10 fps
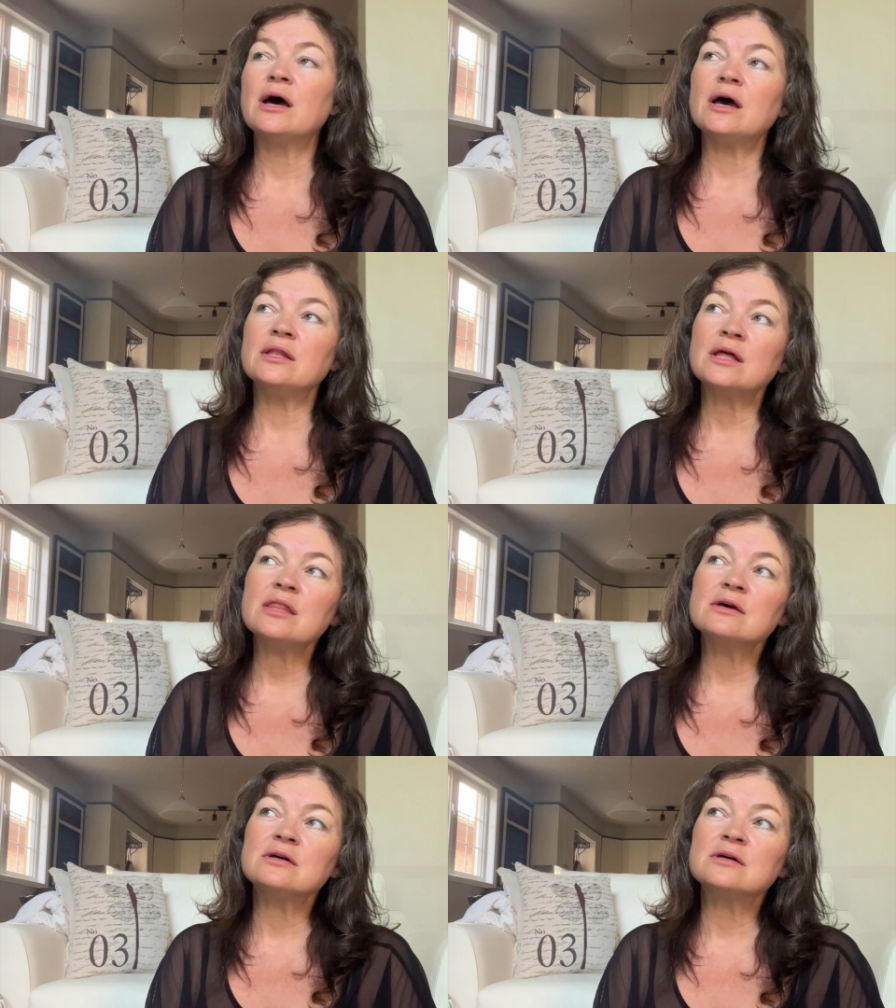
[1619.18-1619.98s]

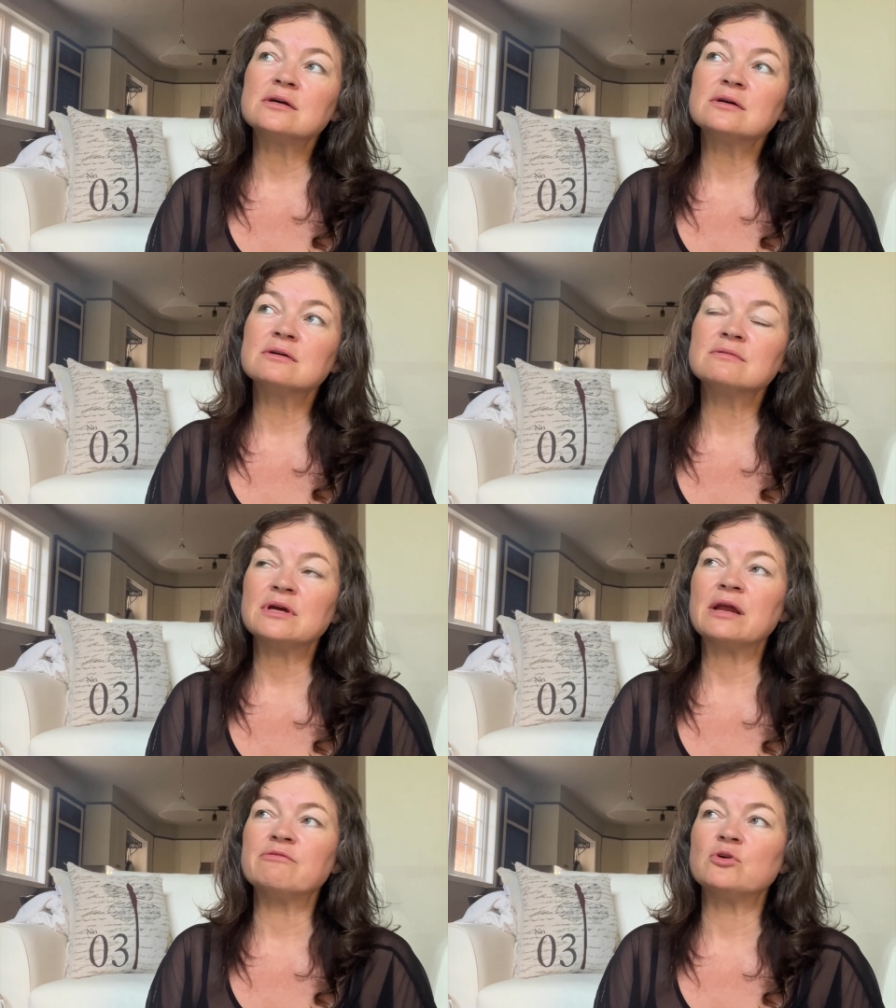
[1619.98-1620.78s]
Another
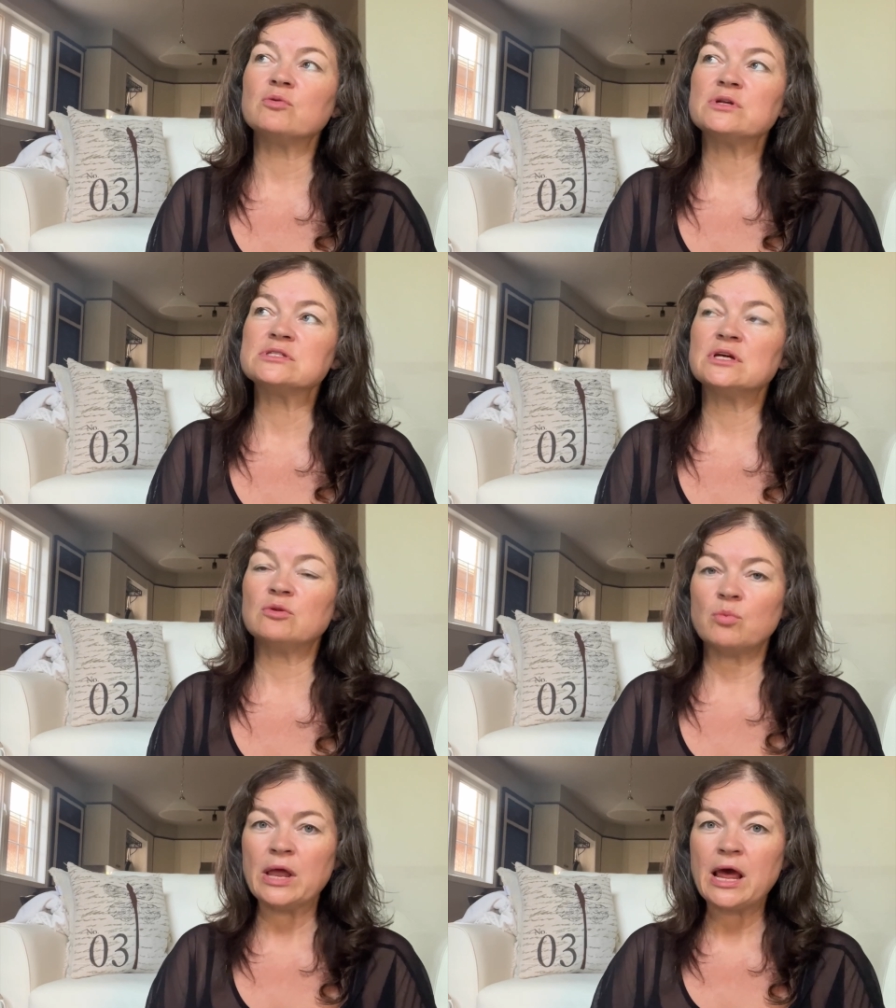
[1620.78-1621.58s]
thing I've noticed that
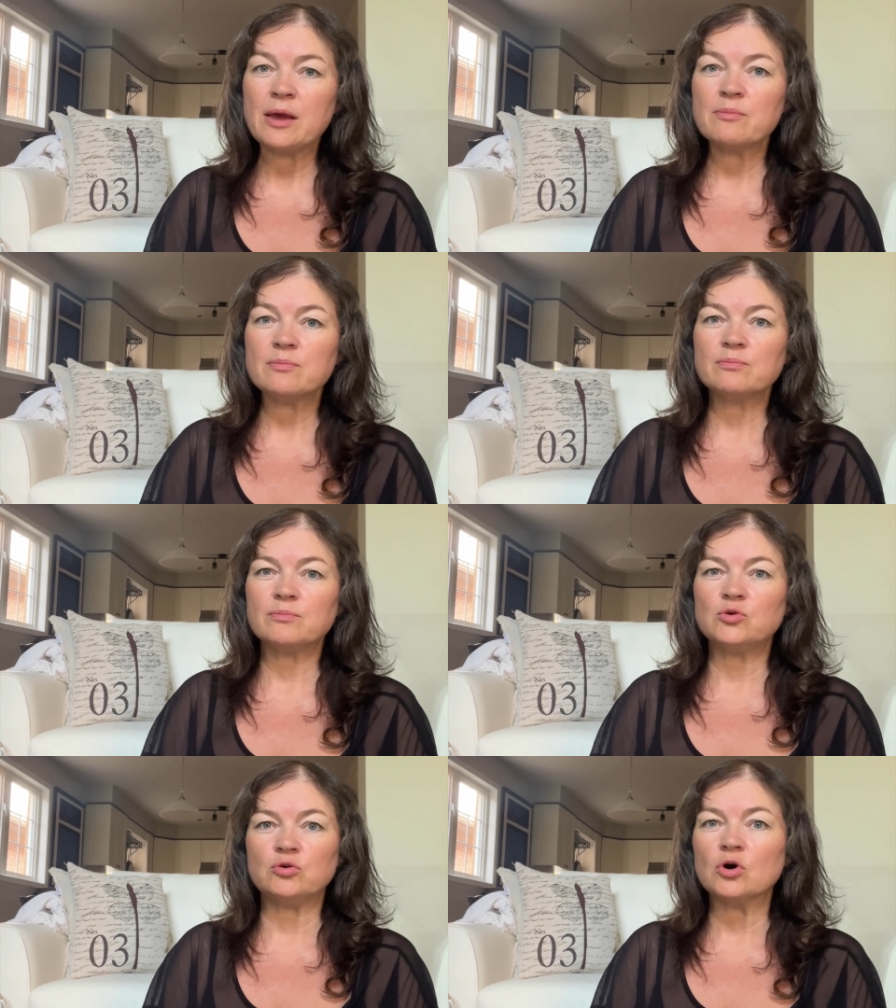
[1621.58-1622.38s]
when
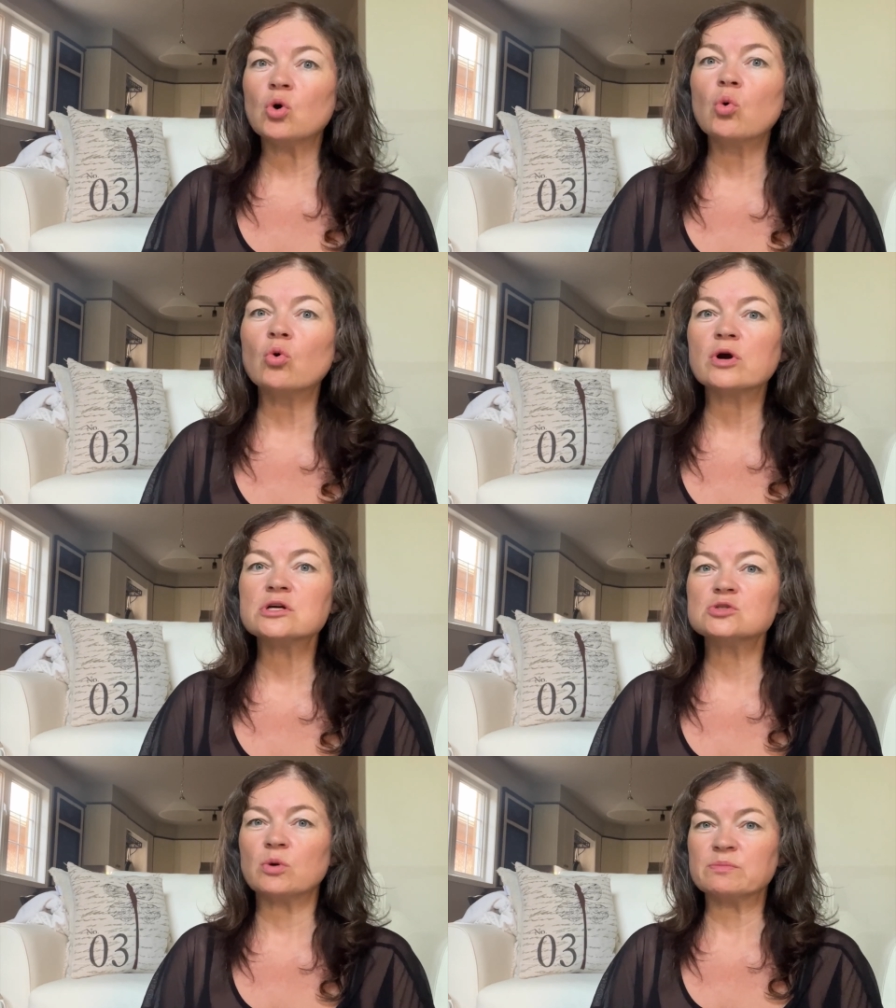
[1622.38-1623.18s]
I'm doing a
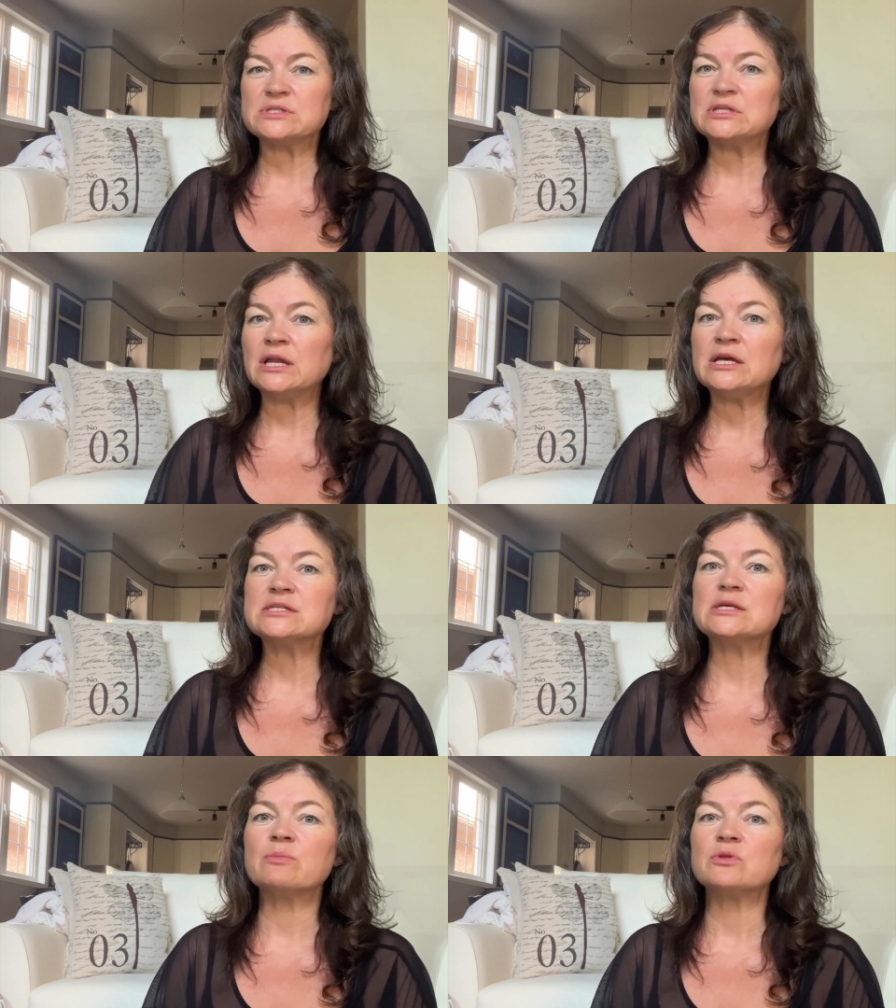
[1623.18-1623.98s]
course or I'm studying
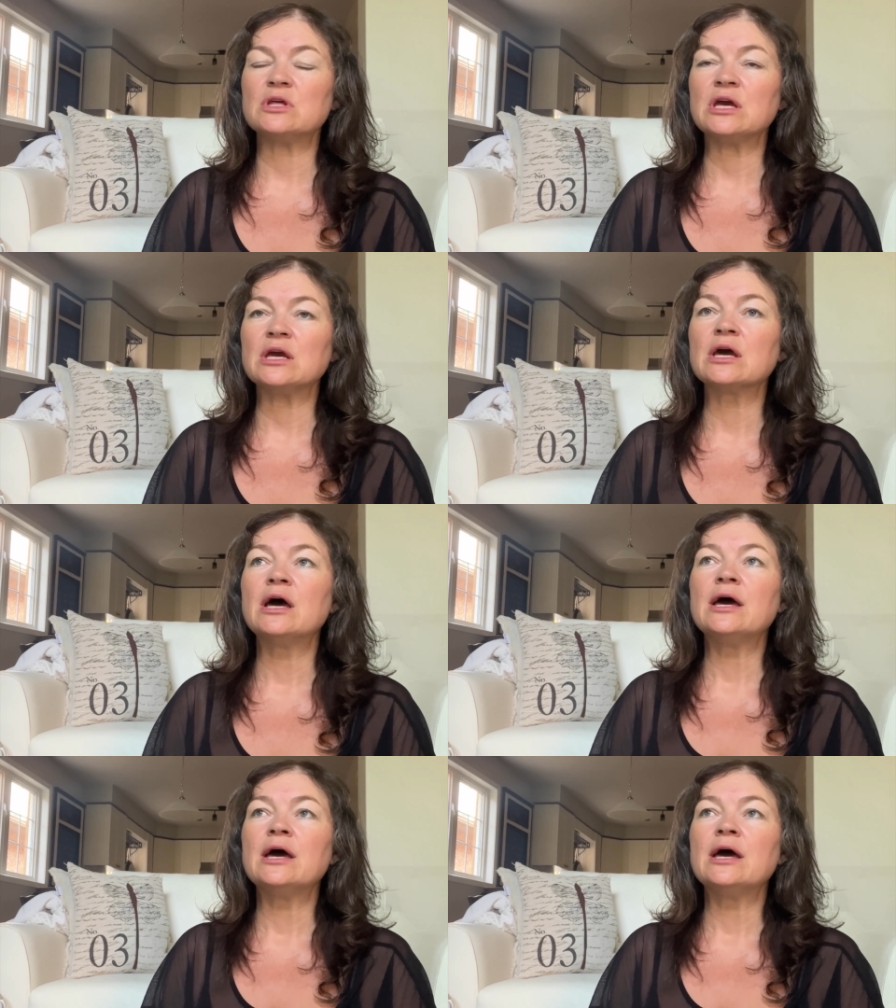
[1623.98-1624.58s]
something